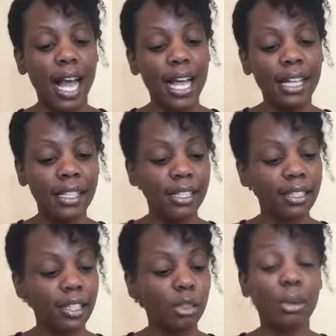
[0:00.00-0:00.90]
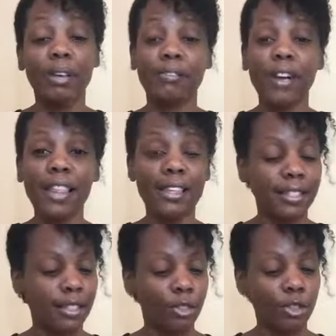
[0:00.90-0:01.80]
I listen to my
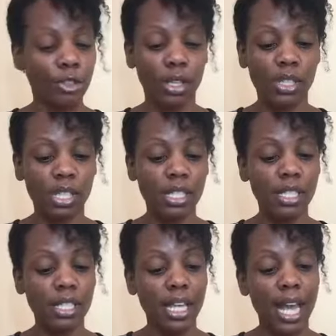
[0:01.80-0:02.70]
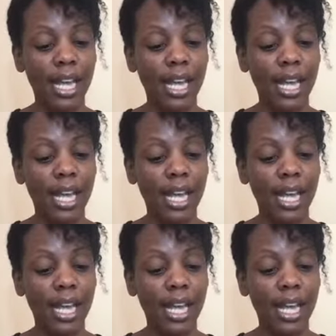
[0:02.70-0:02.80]
father's instructions